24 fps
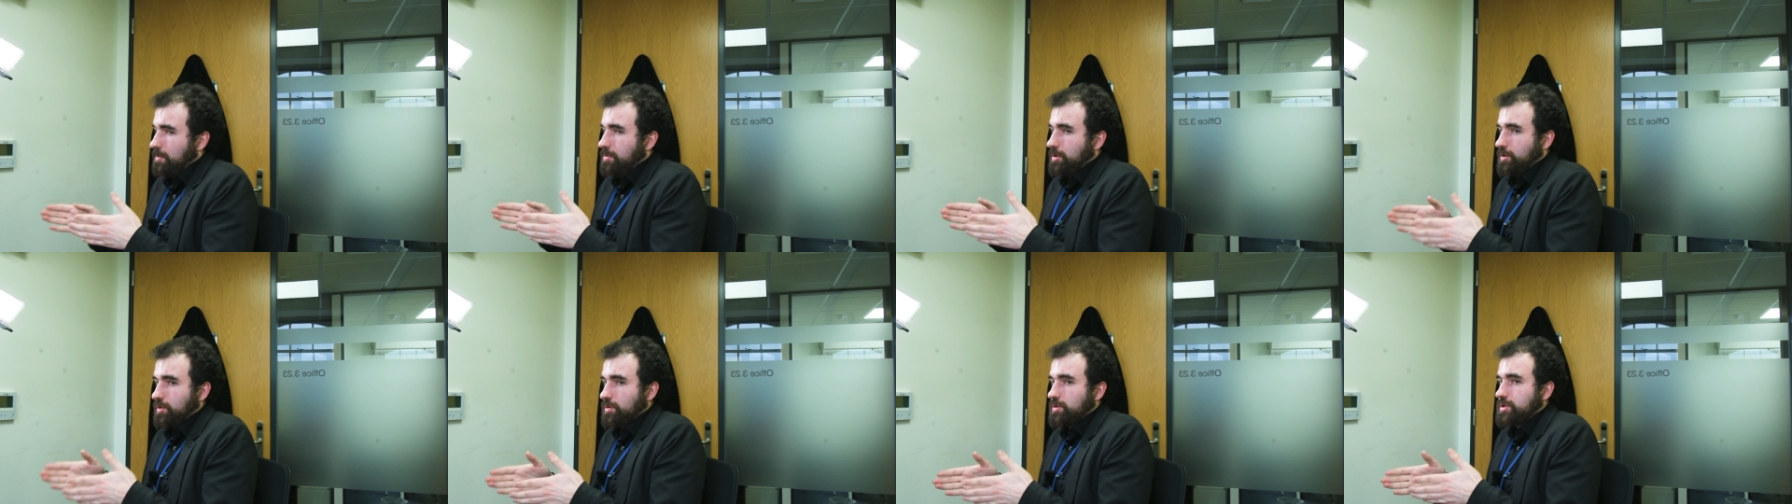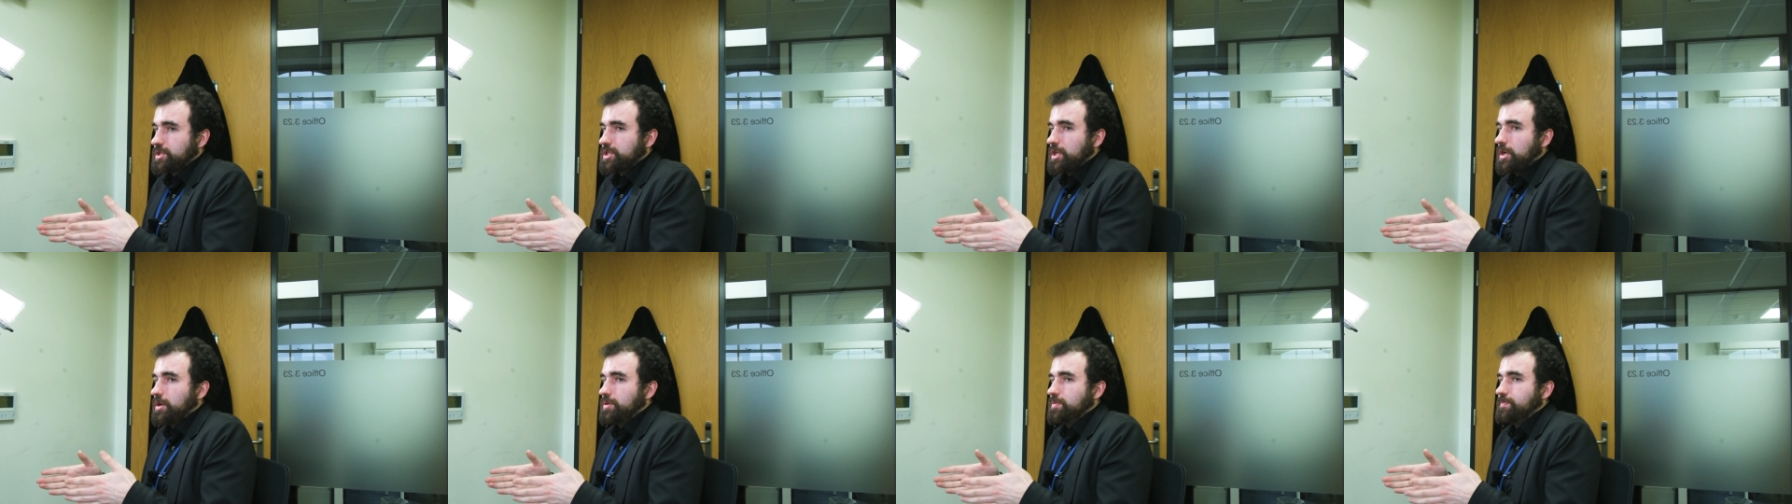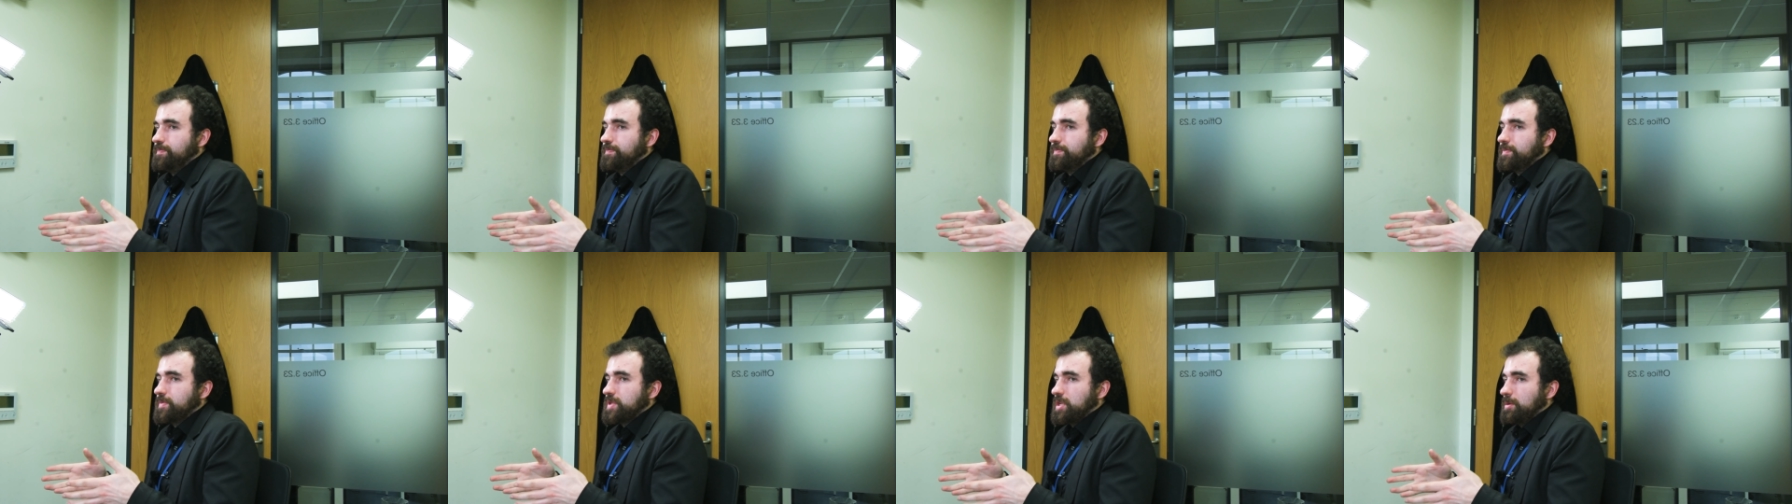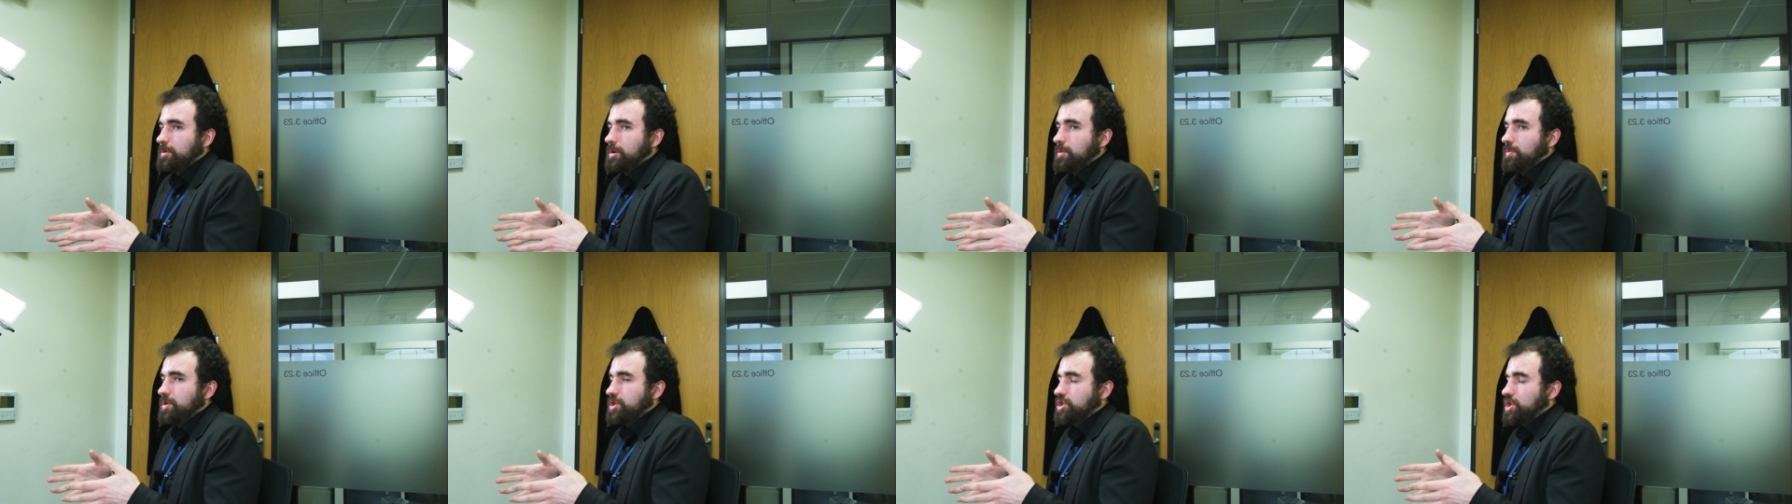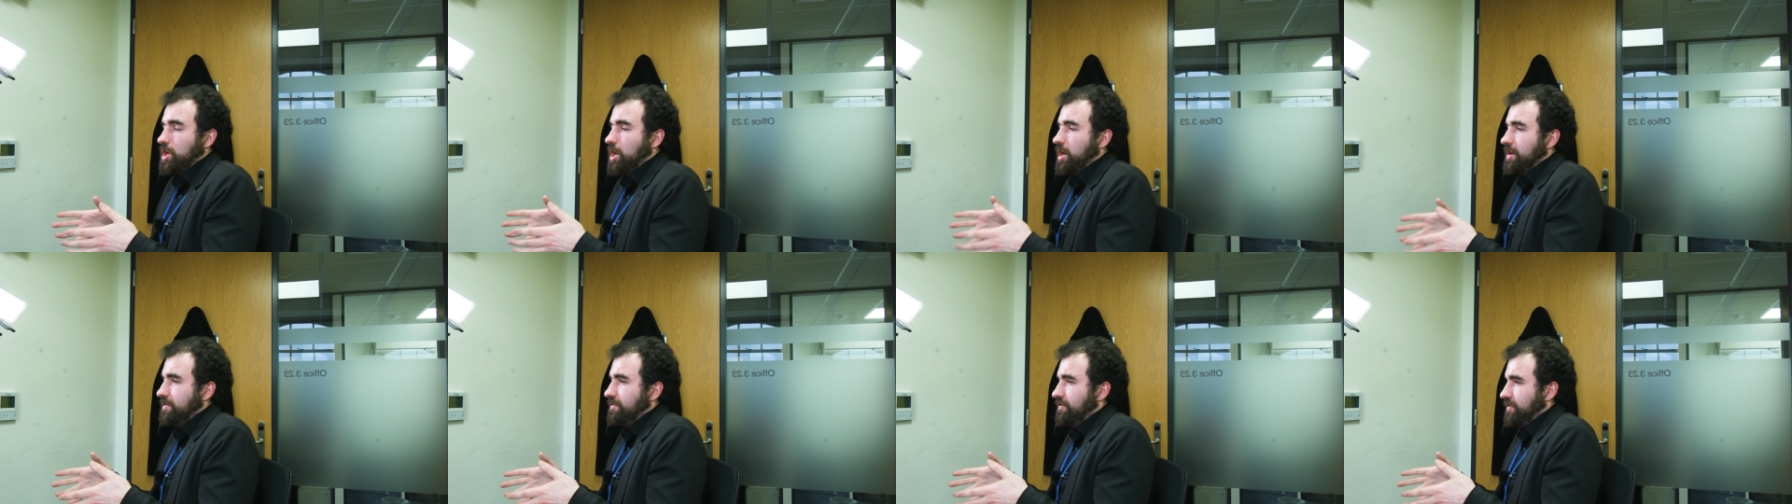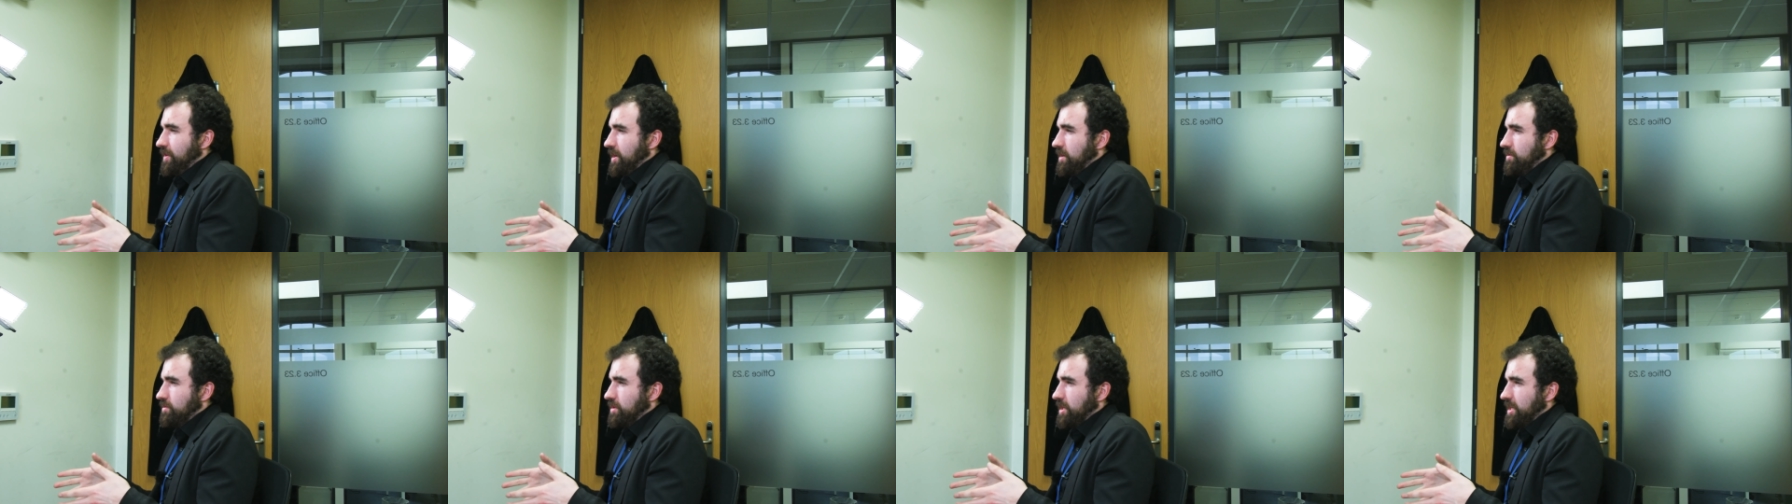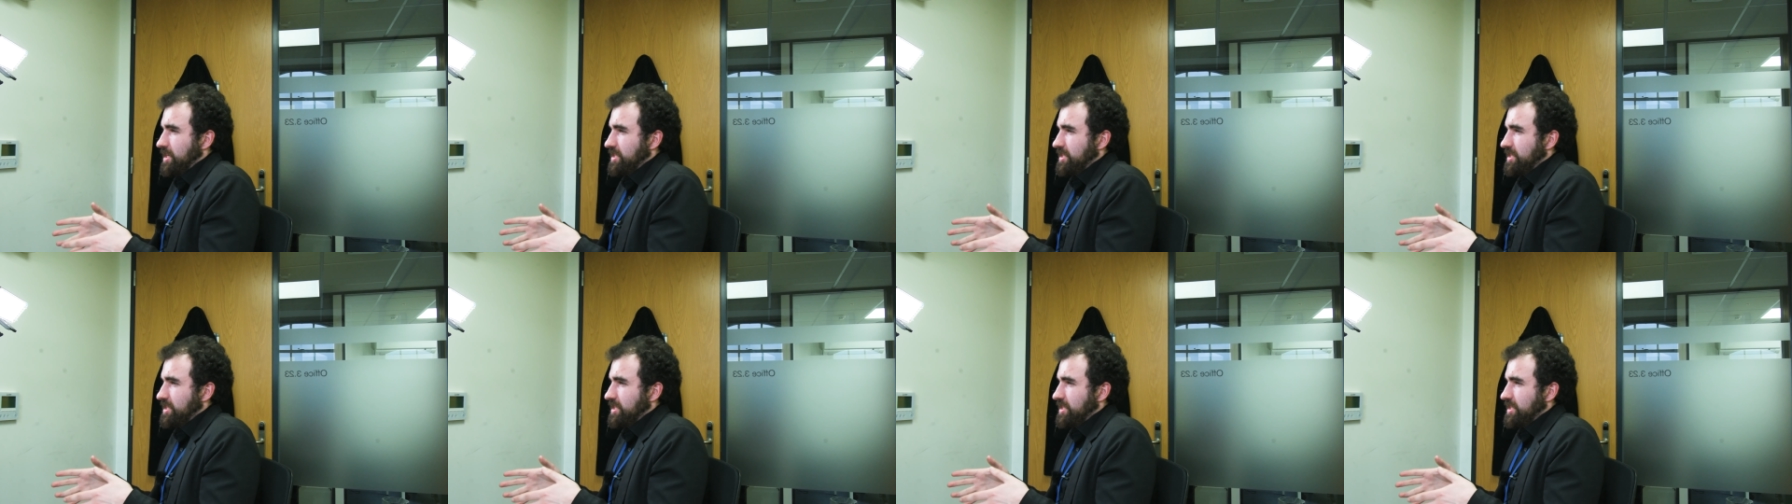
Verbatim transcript: but also something which I've found,